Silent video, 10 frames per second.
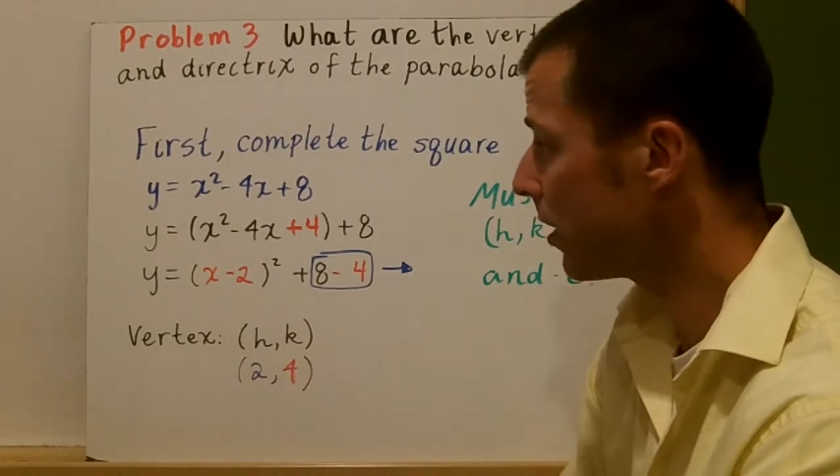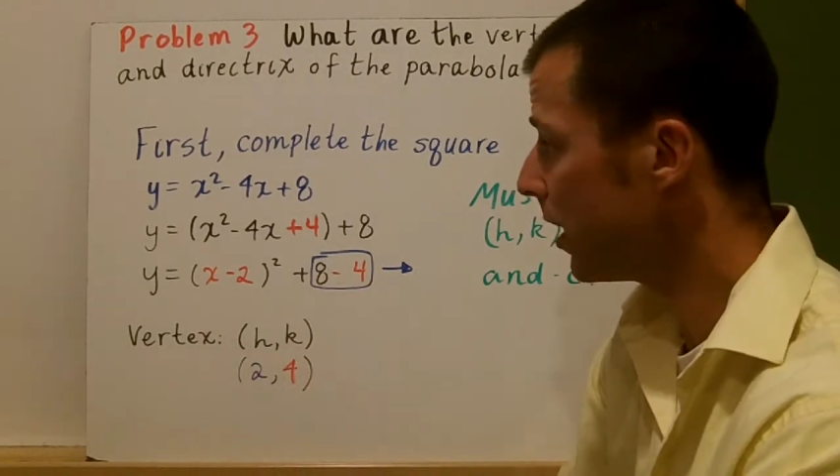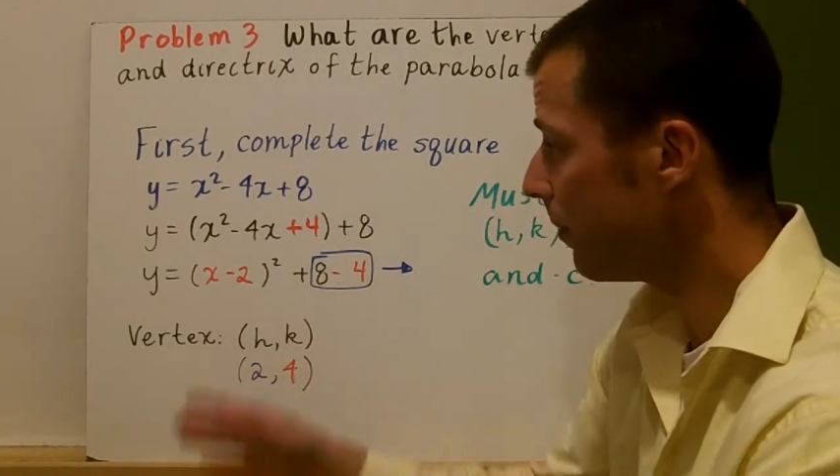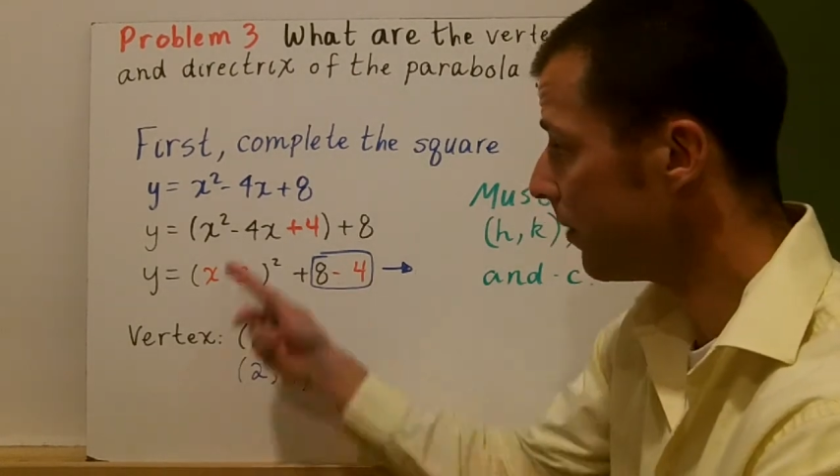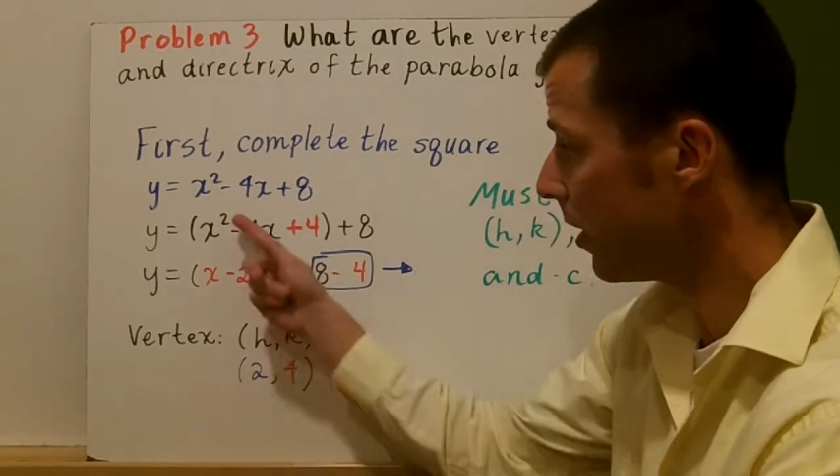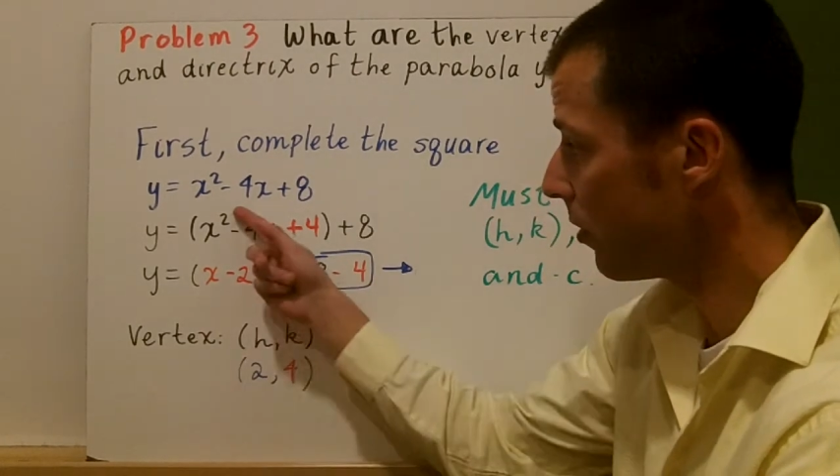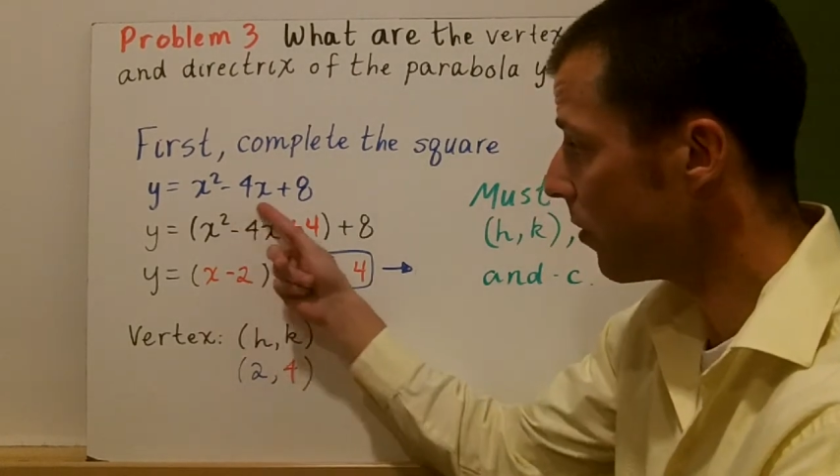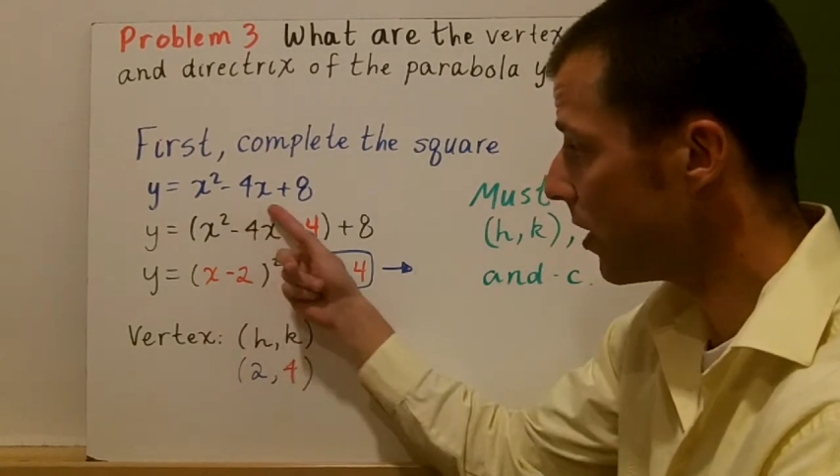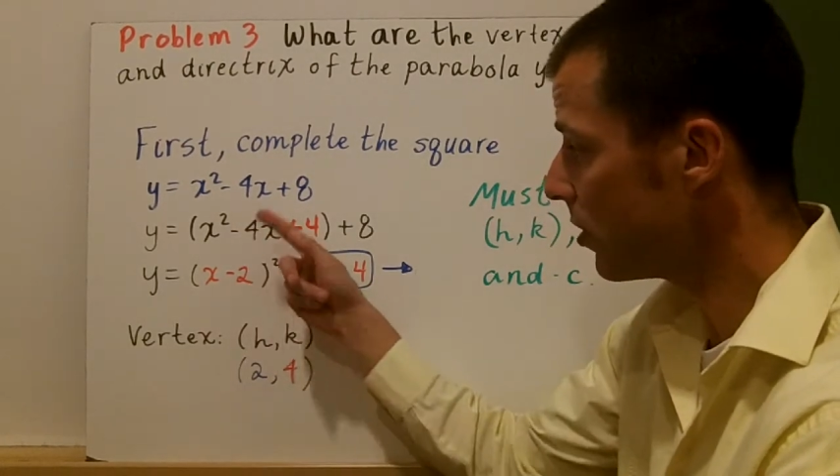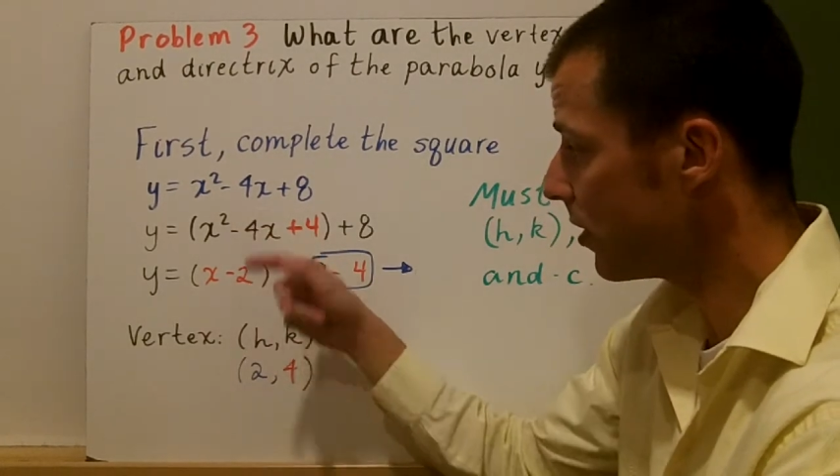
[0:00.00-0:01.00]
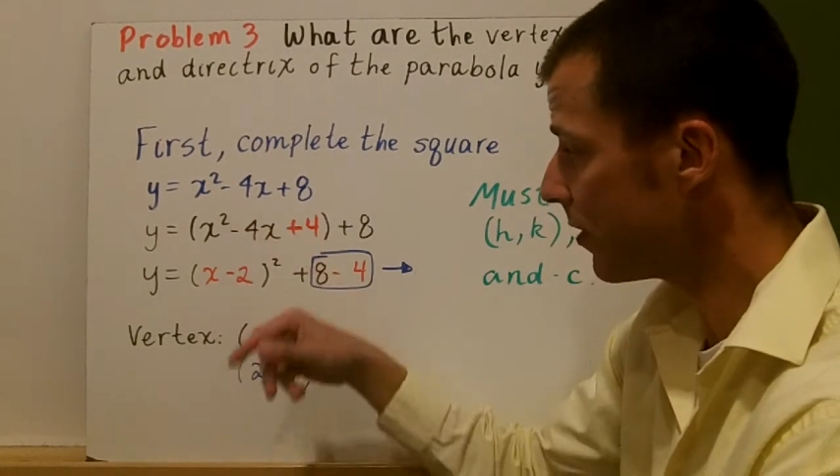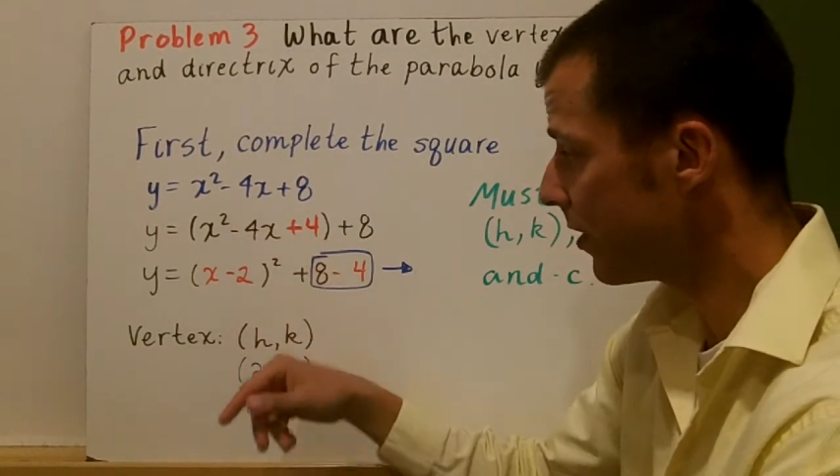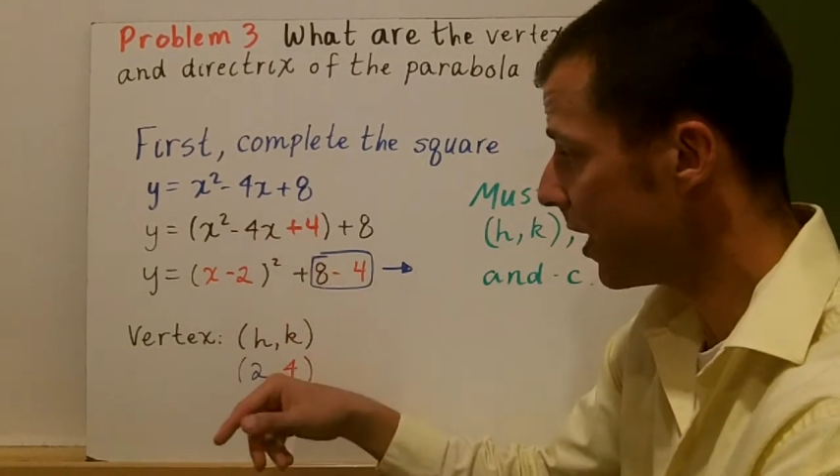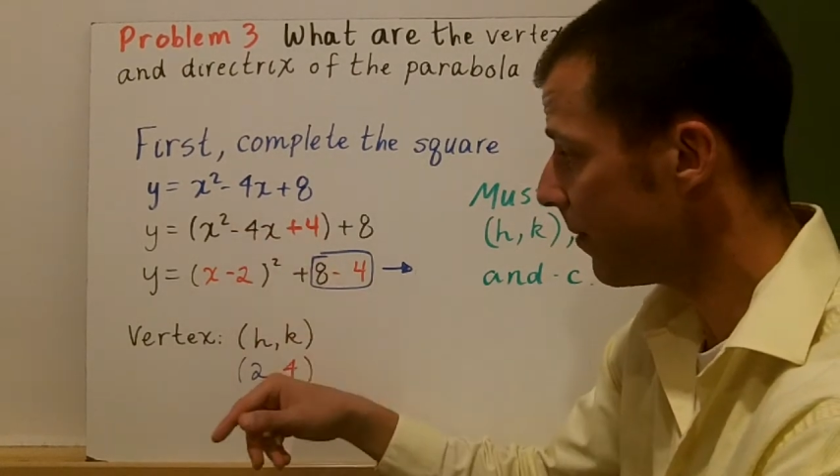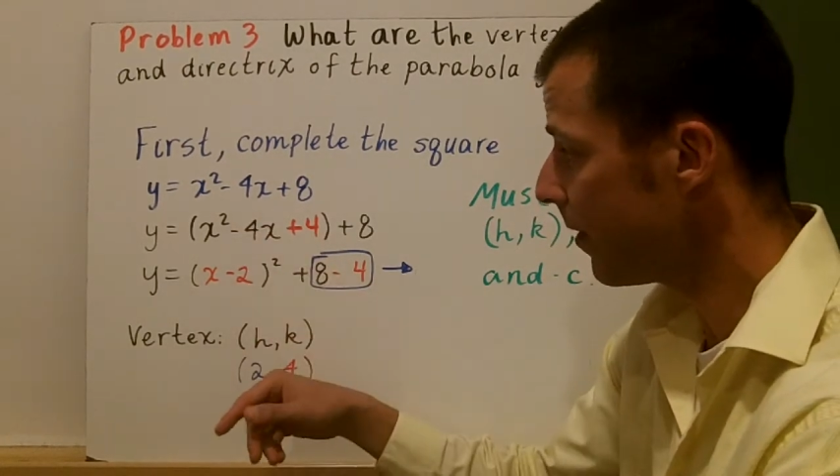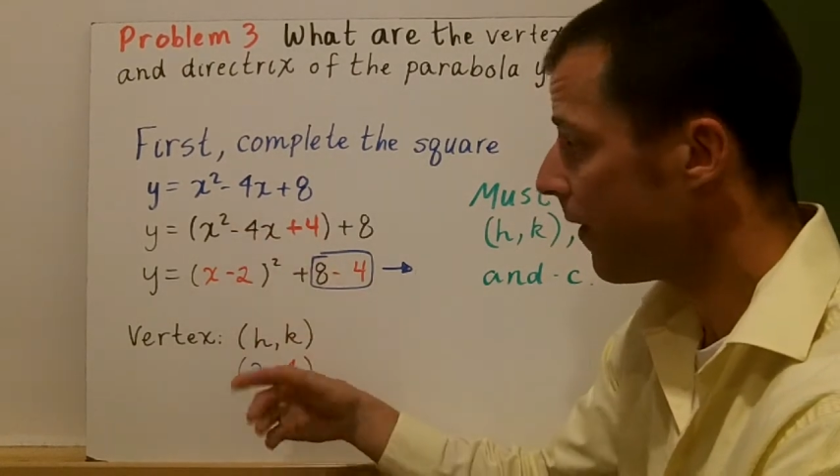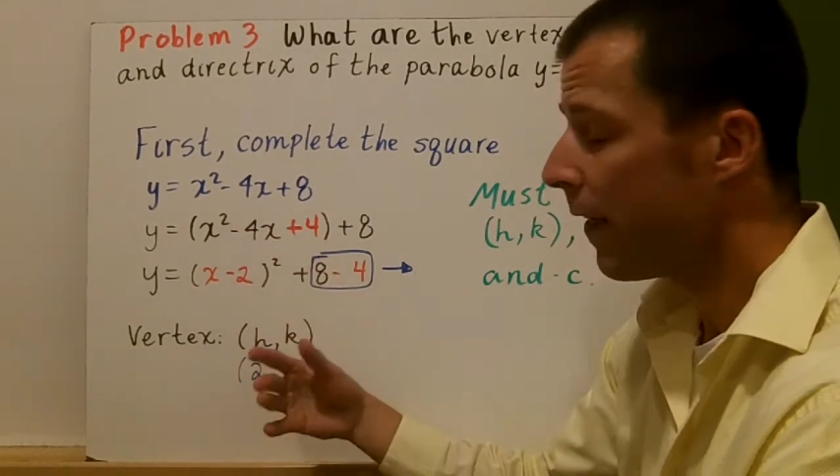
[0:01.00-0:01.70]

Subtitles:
keep the equation the same.